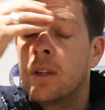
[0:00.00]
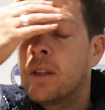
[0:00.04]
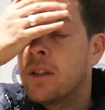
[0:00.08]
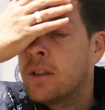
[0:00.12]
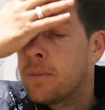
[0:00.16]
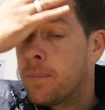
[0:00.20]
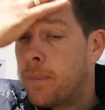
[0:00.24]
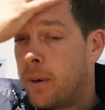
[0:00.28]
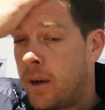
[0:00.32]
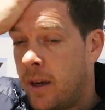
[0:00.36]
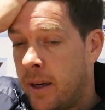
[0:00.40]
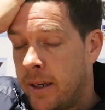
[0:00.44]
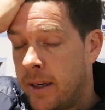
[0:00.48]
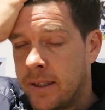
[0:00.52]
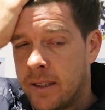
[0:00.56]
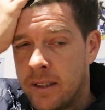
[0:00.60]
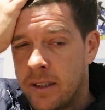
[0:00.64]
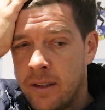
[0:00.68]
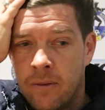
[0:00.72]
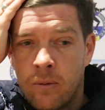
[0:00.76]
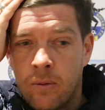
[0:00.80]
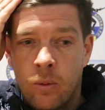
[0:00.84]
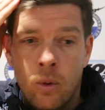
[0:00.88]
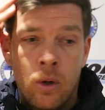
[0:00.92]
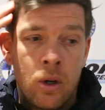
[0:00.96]
There's
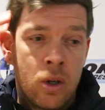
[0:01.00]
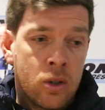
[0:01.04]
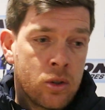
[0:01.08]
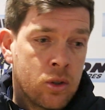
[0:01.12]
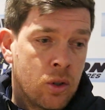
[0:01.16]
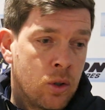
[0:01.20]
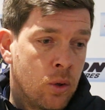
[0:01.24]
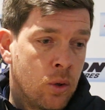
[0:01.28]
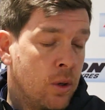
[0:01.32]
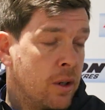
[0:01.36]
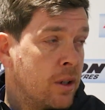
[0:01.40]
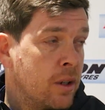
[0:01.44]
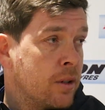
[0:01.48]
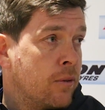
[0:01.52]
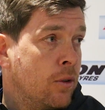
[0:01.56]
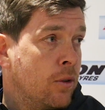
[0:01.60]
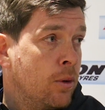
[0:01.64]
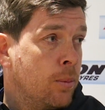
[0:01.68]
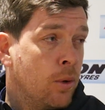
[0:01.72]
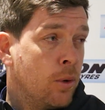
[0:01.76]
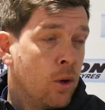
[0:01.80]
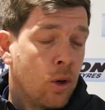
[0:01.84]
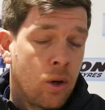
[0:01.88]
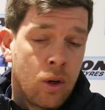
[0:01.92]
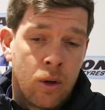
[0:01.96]
plenty of work to do at this
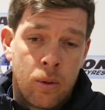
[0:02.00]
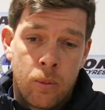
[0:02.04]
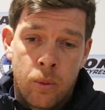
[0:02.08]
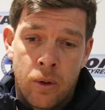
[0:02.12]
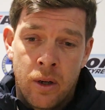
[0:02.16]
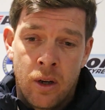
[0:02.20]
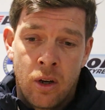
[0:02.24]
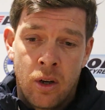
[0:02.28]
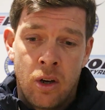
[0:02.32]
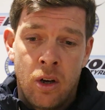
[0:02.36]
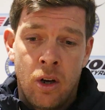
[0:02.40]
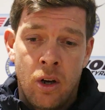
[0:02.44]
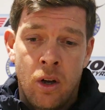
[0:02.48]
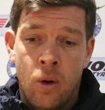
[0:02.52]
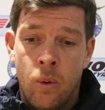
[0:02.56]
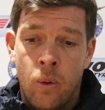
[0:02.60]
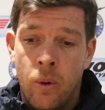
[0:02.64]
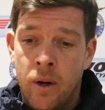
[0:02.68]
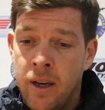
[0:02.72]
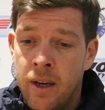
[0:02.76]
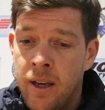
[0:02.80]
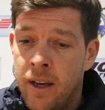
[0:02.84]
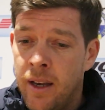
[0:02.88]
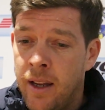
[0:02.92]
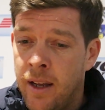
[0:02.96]
football club. We are
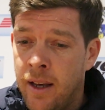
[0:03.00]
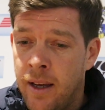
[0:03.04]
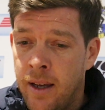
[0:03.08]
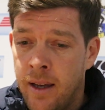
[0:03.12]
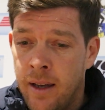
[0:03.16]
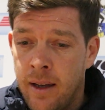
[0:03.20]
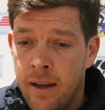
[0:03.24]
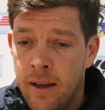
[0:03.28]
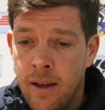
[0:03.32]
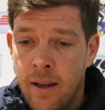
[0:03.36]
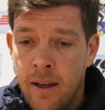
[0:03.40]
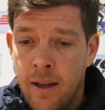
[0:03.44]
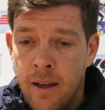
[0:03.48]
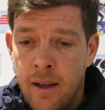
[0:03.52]
nowhere near